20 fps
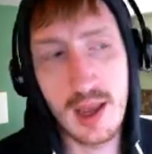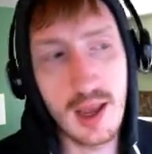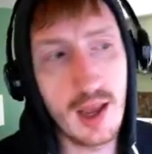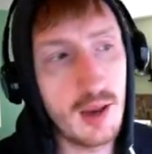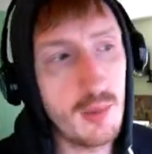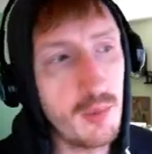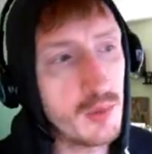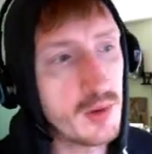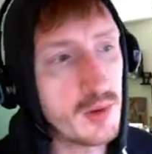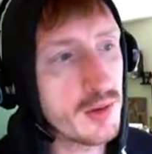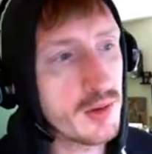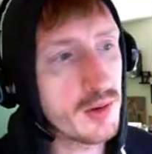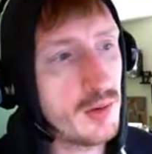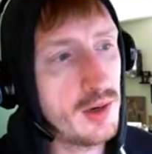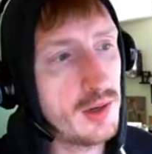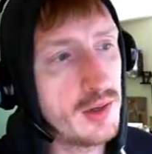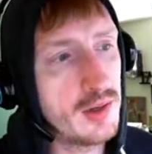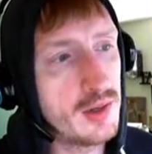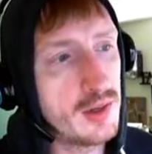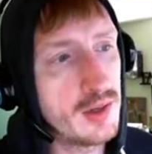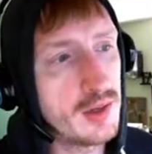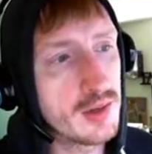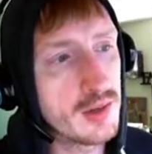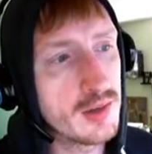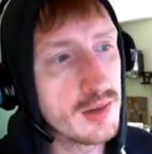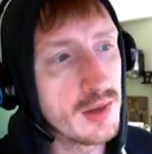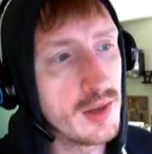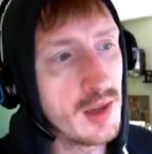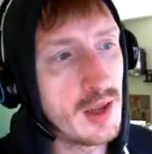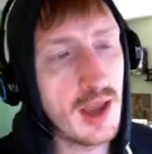And what's crazy
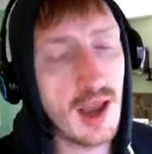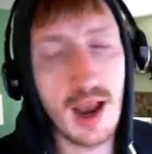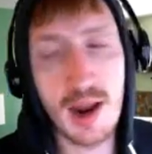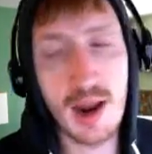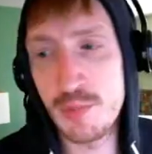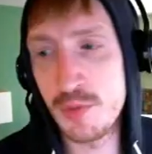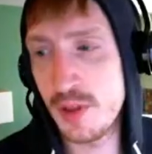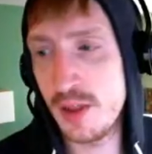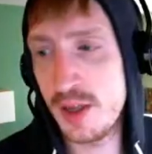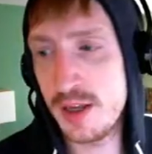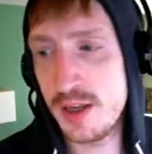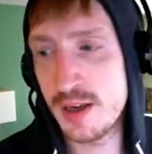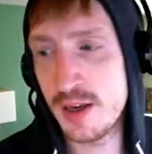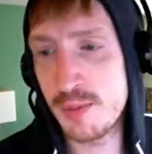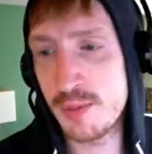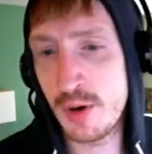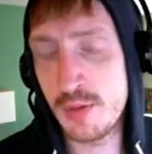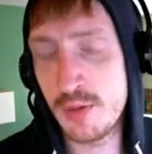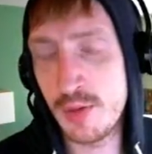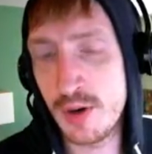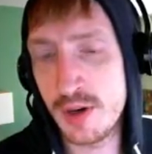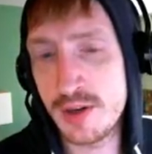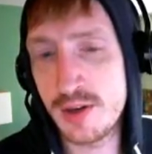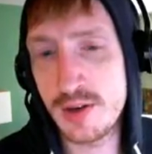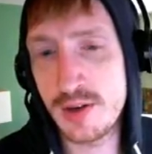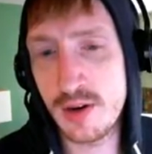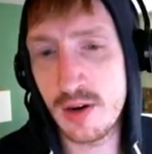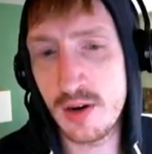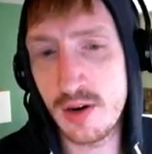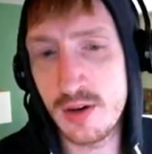is I'm relying on my red
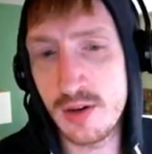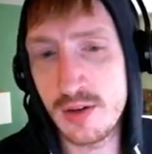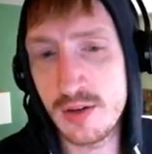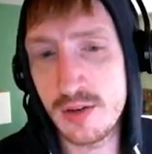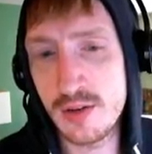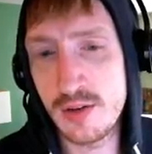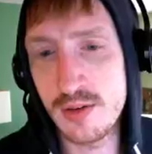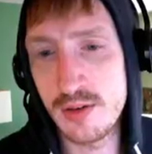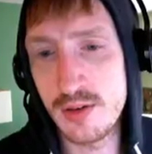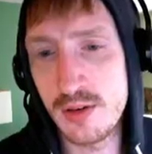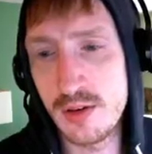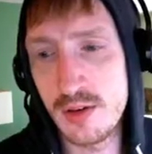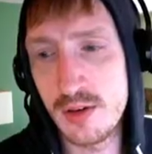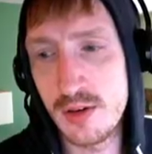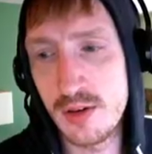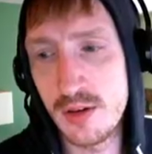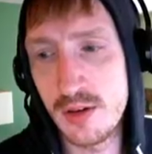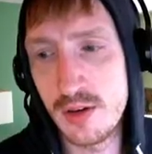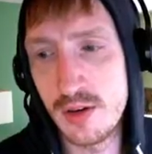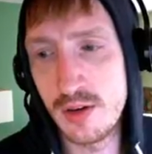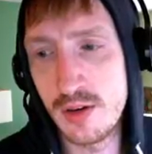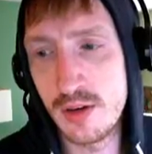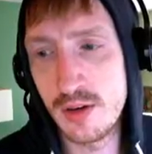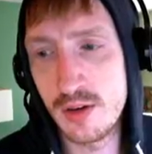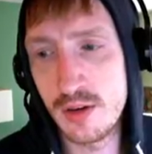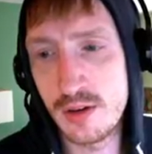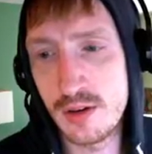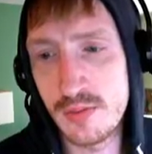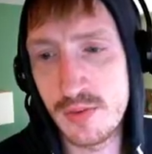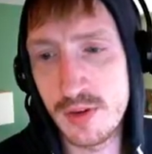stars
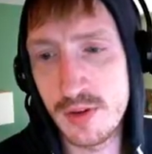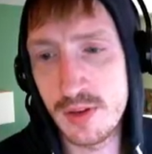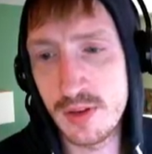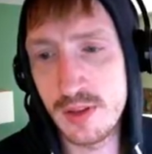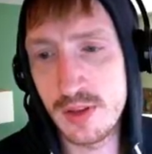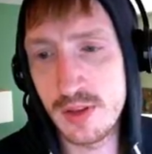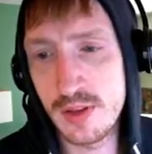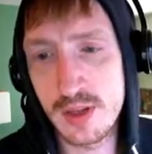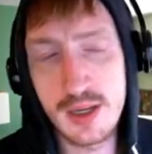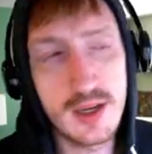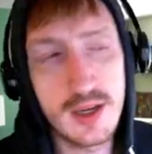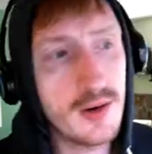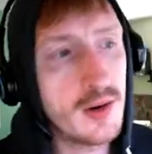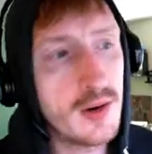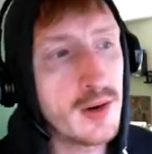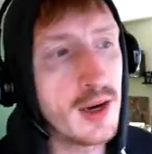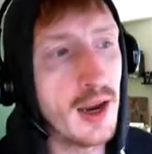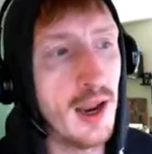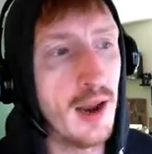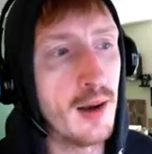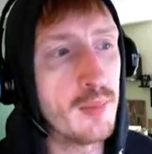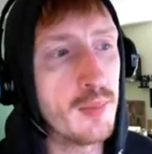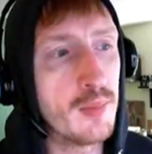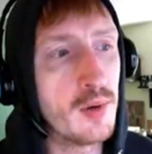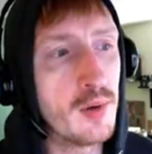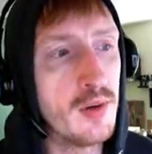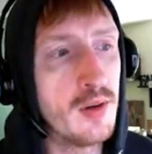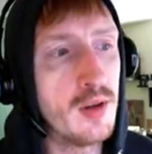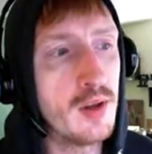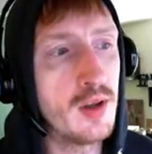to fill in the gear gap
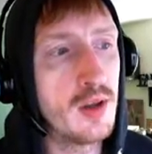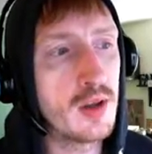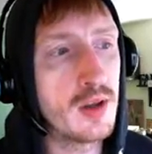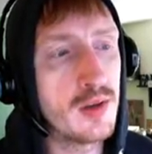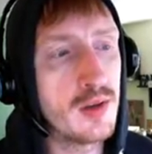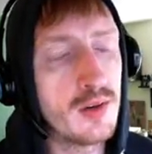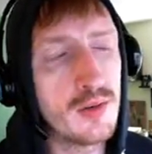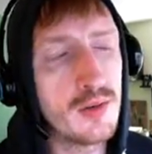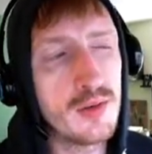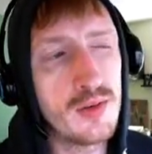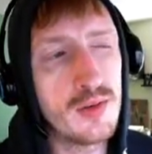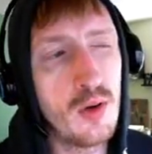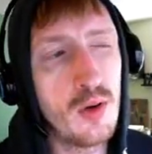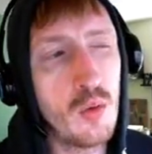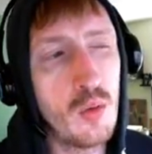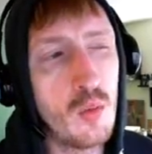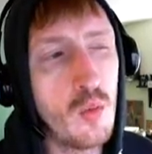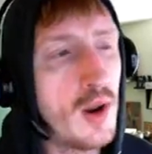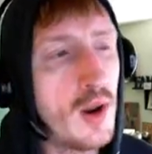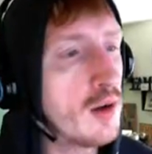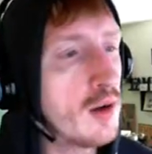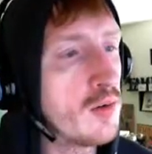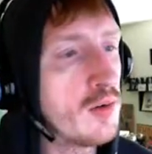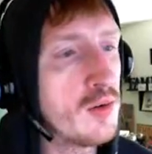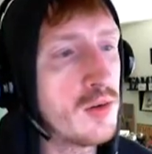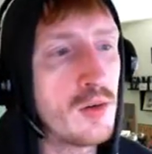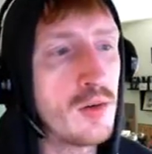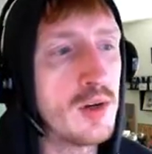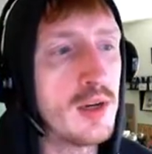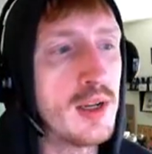because there's no way I
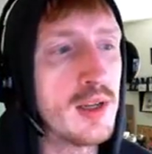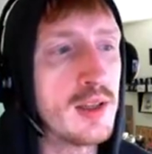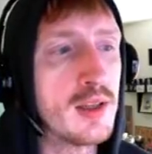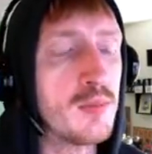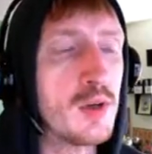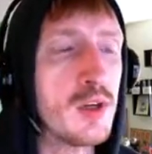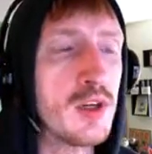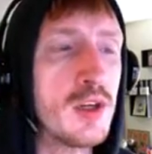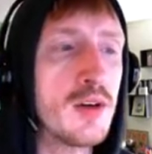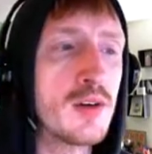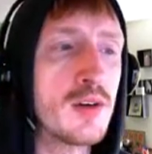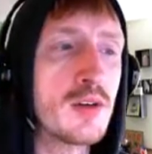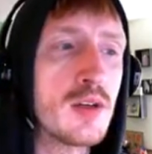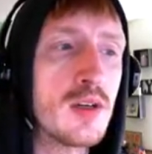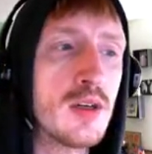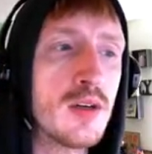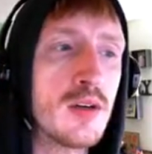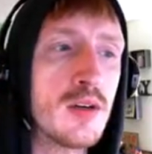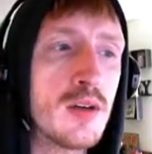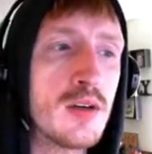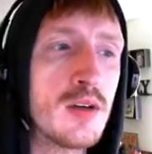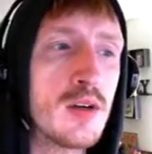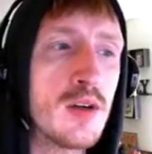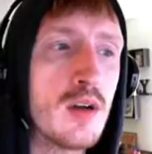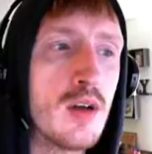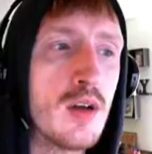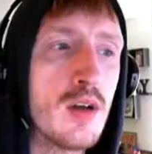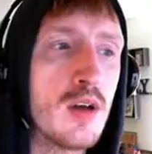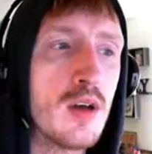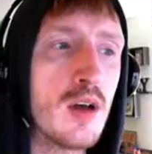was going to get them to gear tier
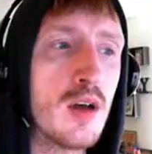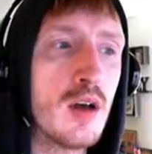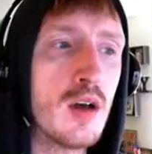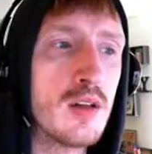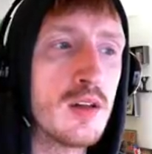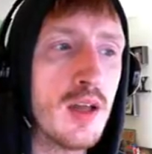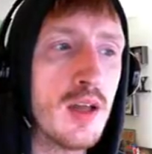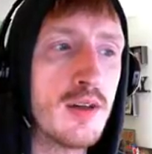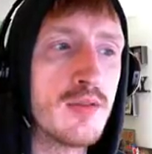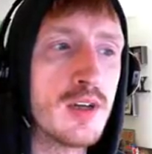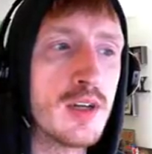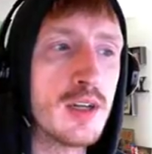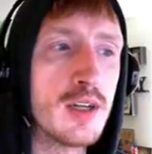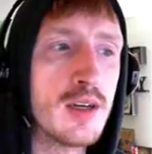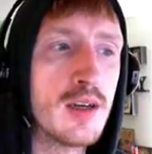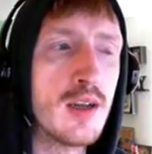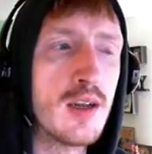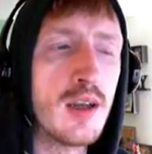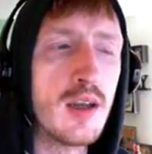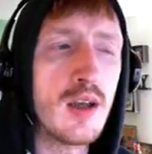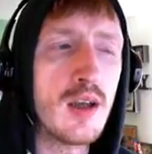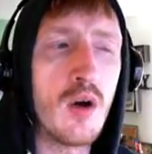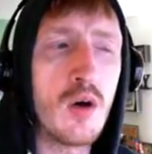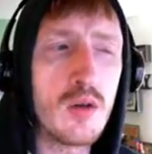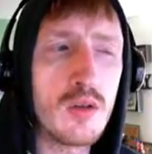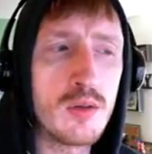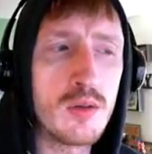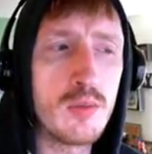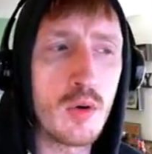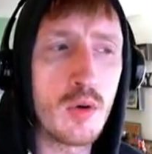11.
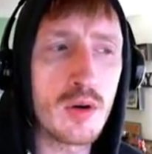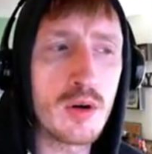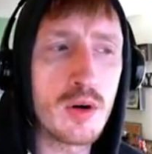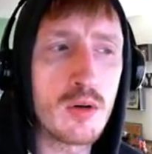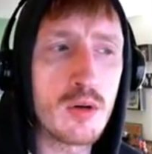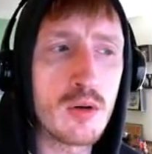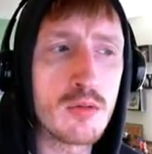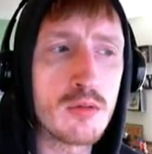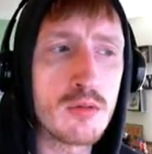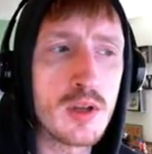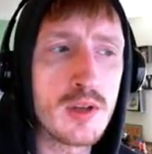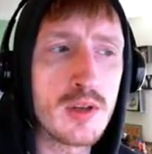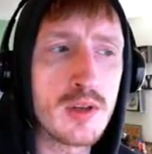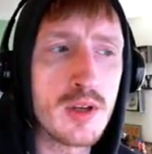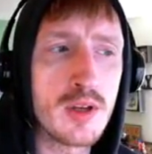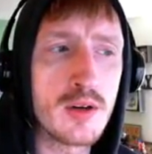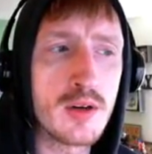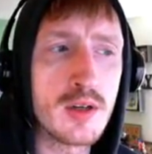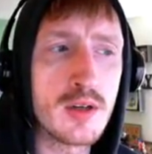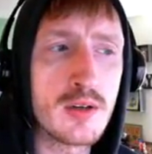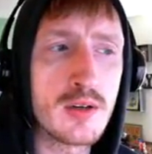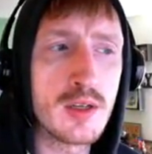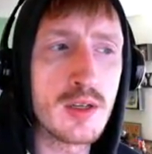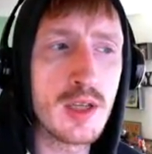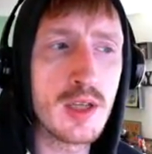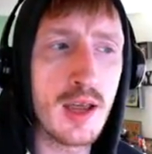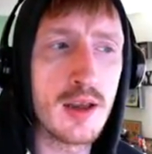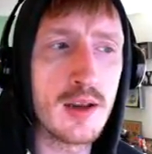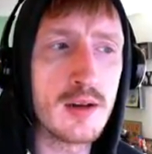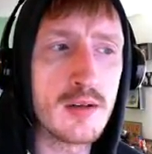Only Mordo is gear tier
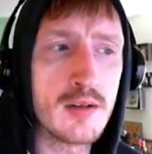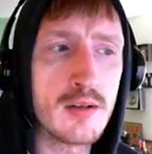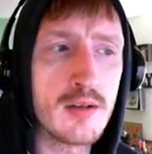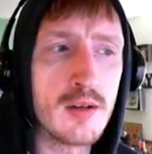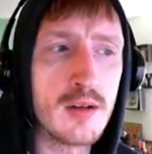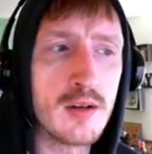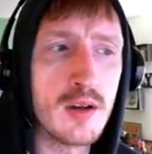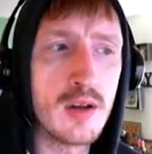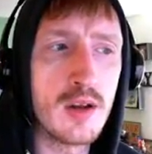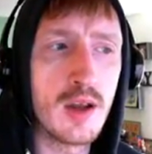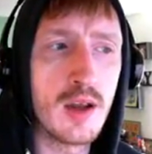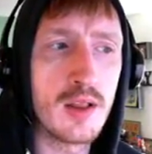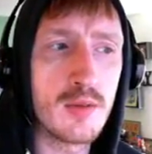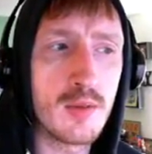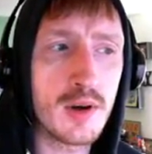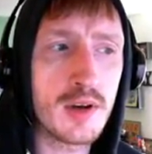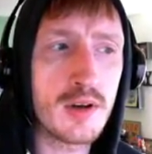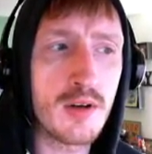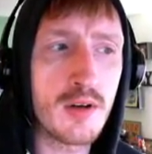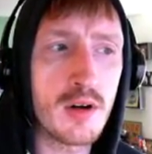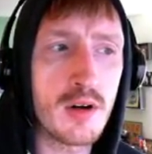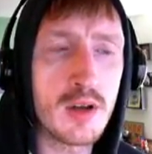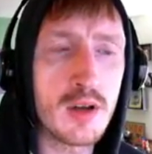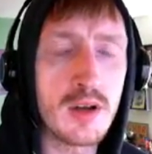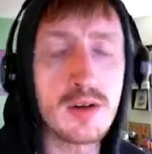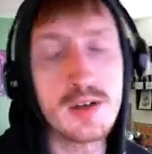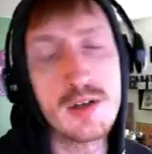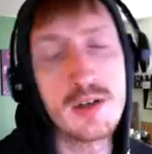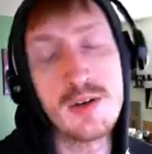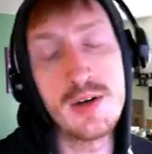10, and the rest are all
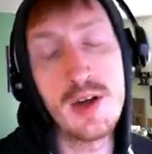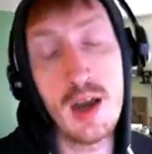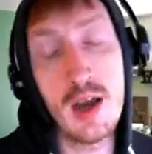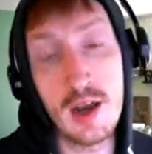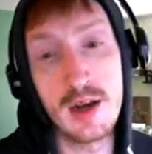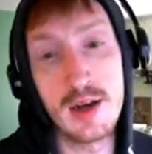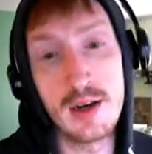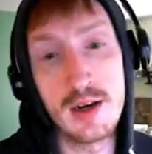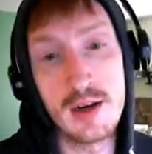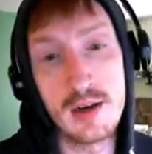gear tier 9.